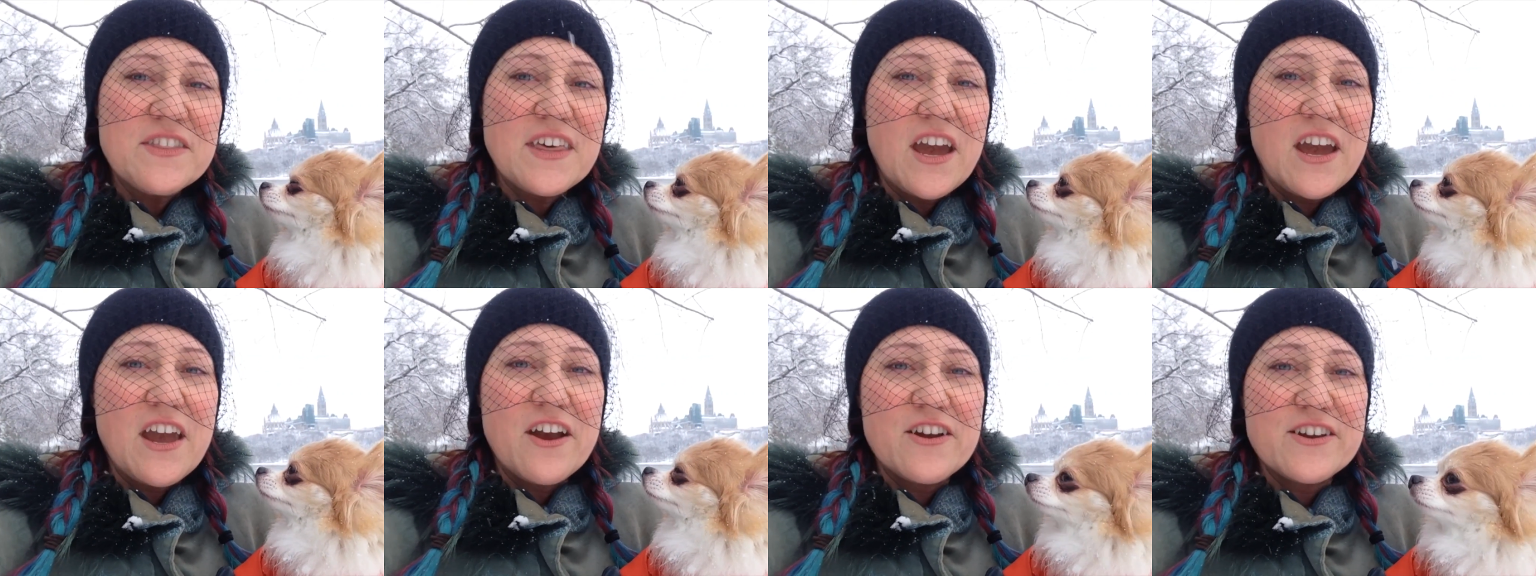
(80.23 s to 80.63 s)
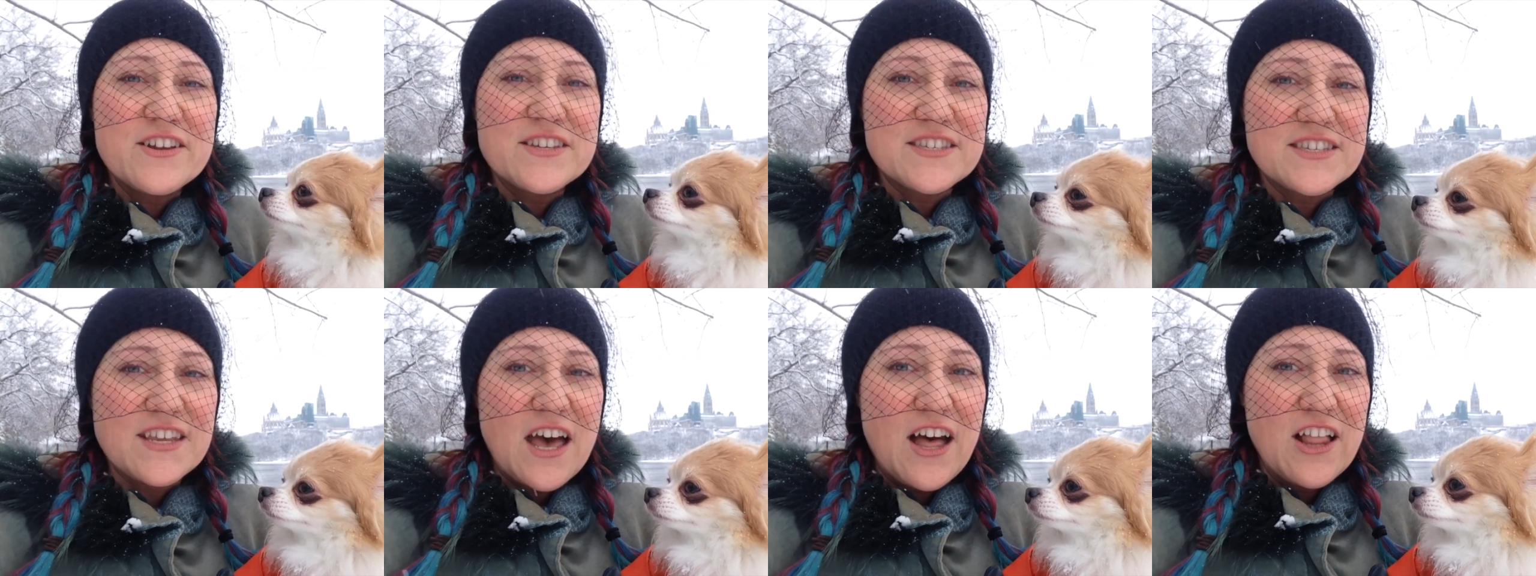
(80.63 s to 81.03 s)

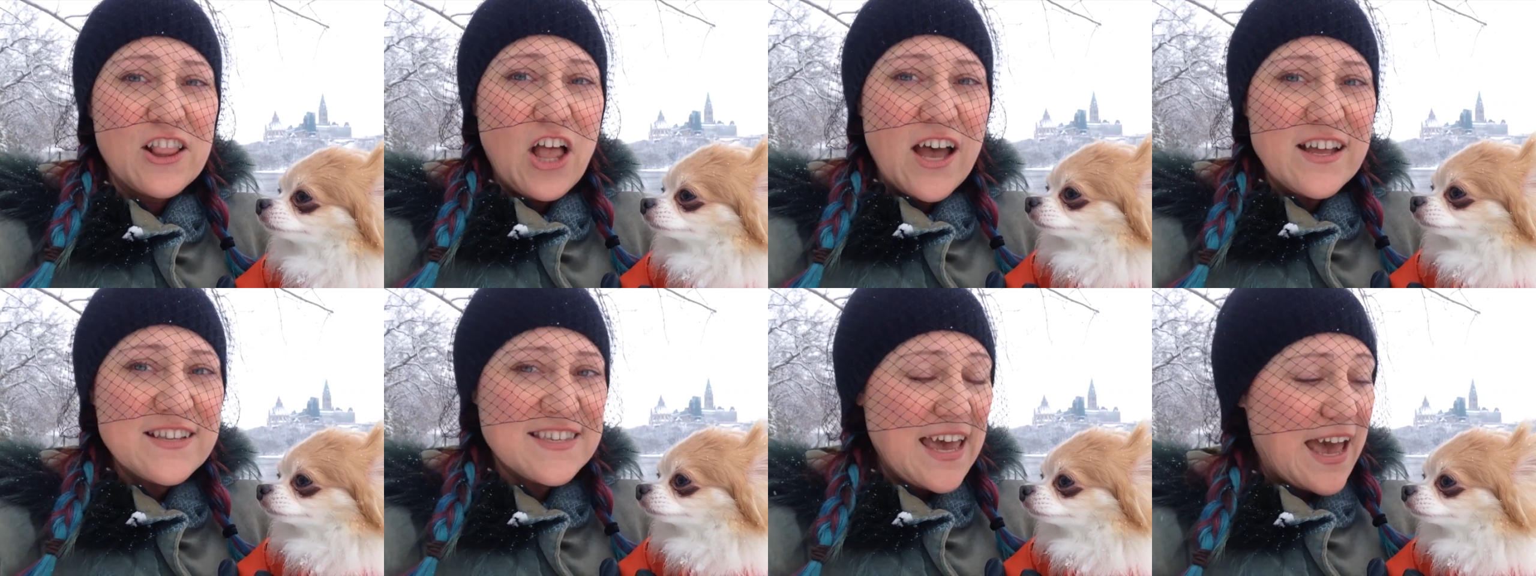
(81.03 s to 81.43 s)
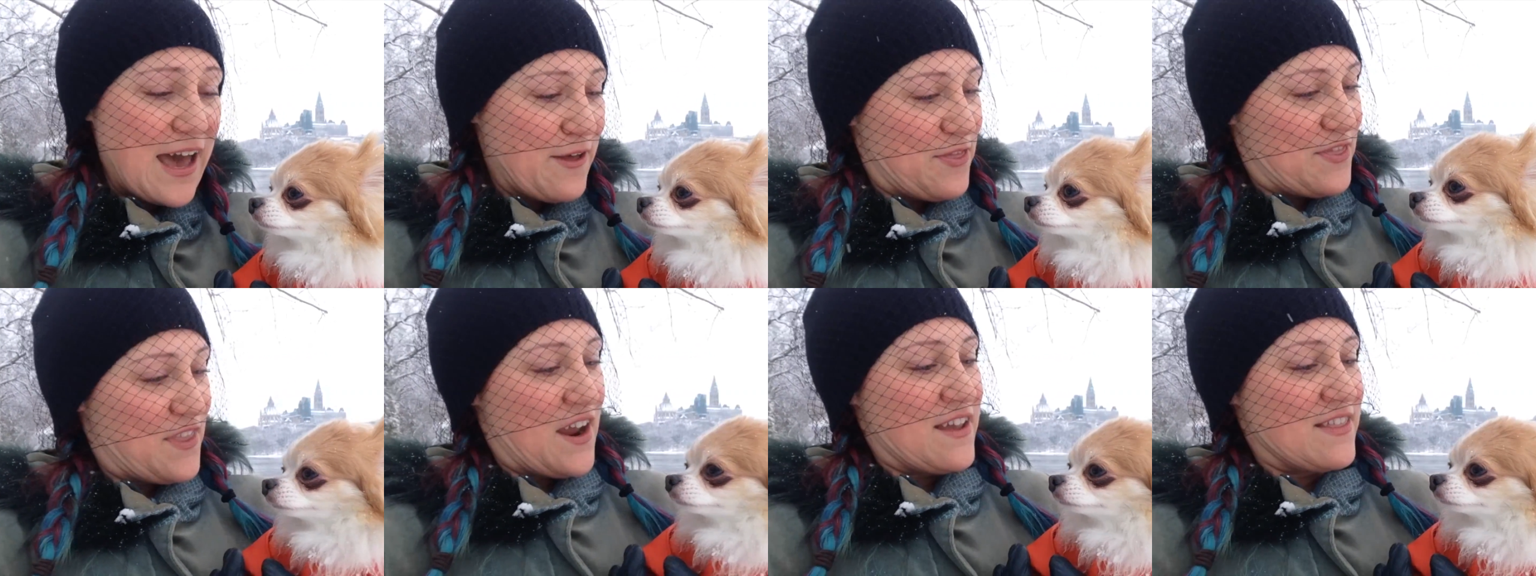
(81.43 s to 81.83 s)
There's lots
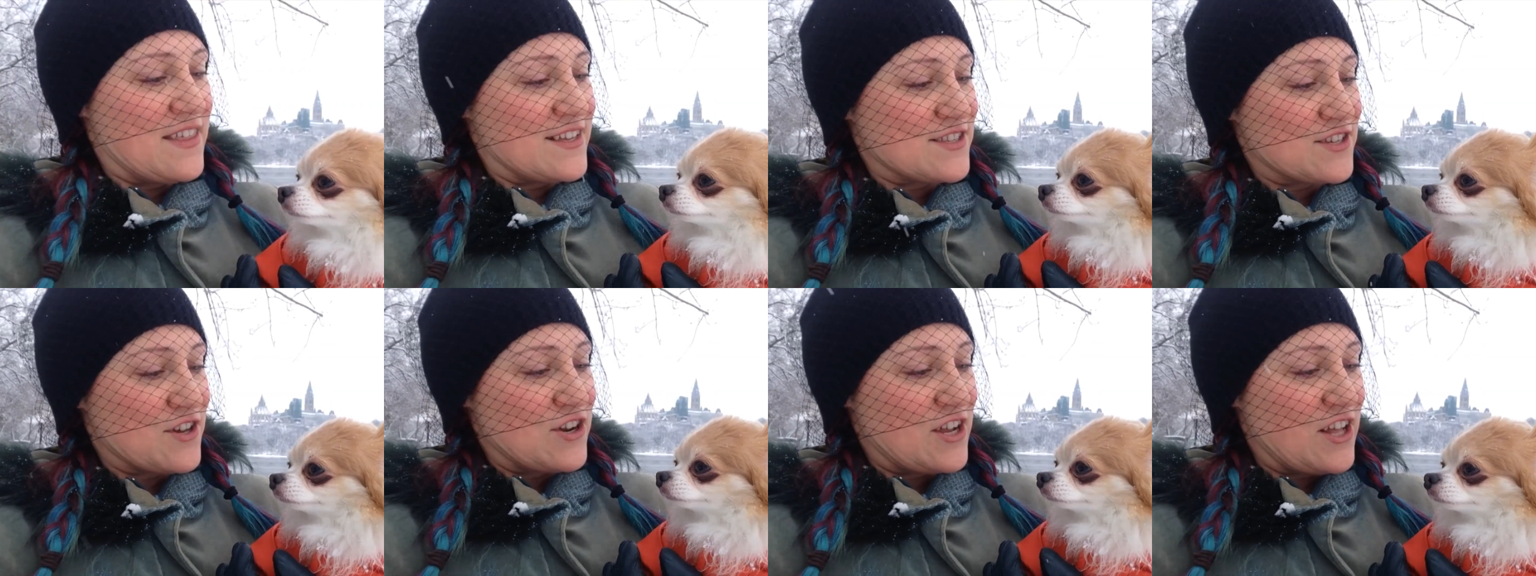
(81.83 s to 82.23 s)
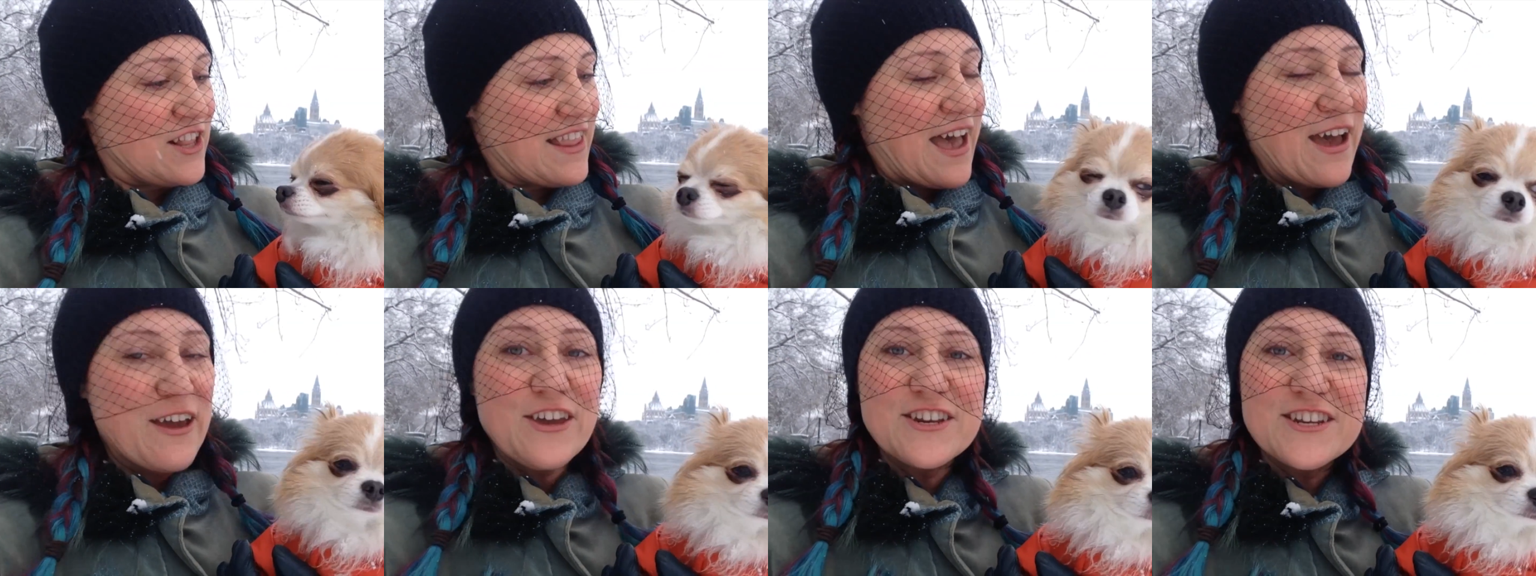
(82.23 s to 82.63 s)
out there that's going to
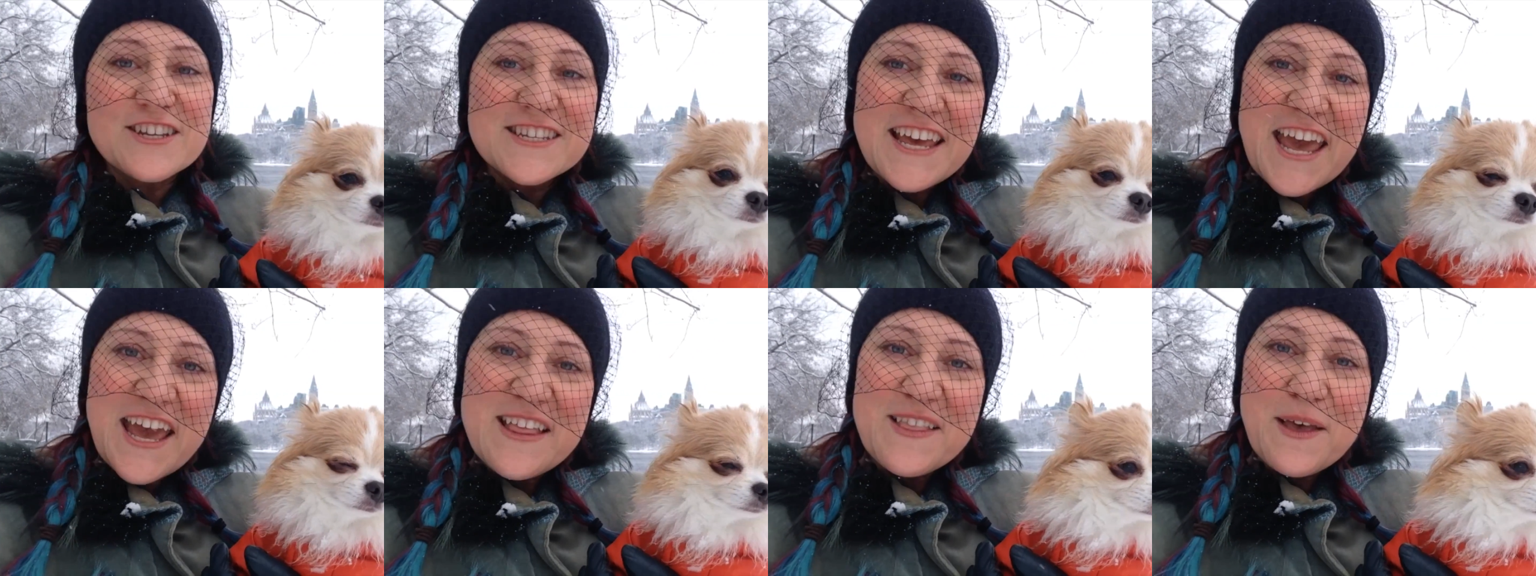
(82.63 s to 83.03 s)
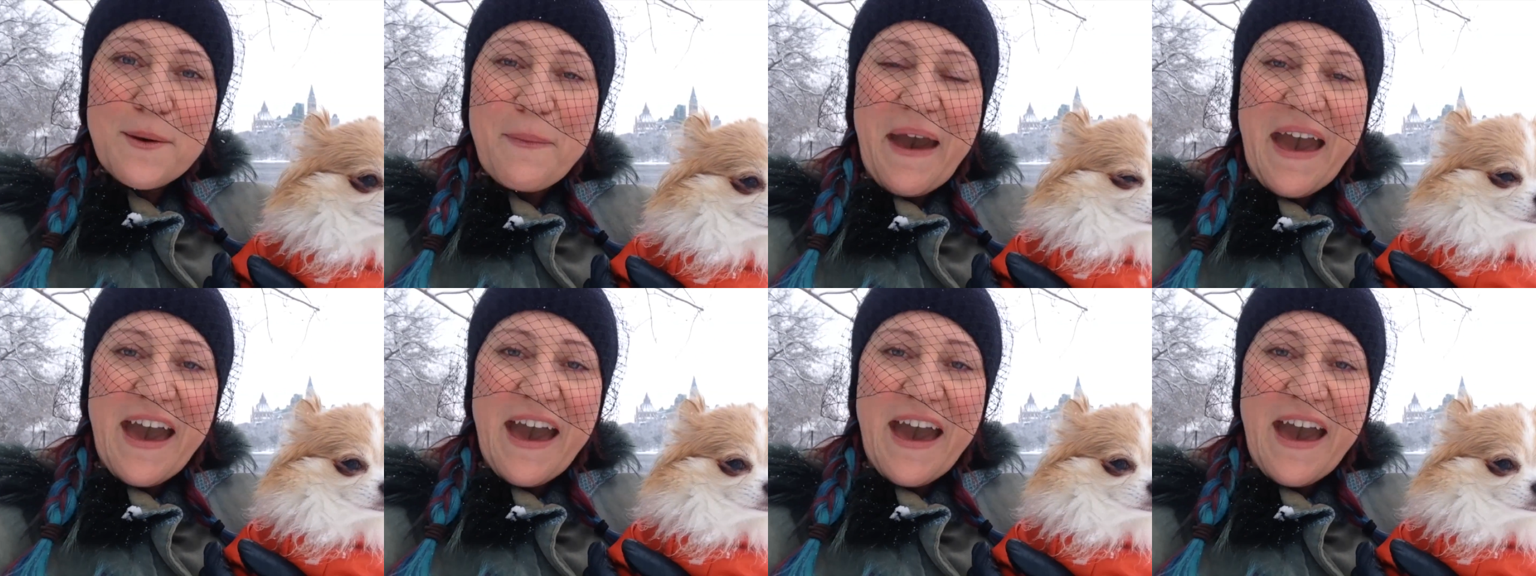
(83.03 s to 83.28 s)
allow you to take them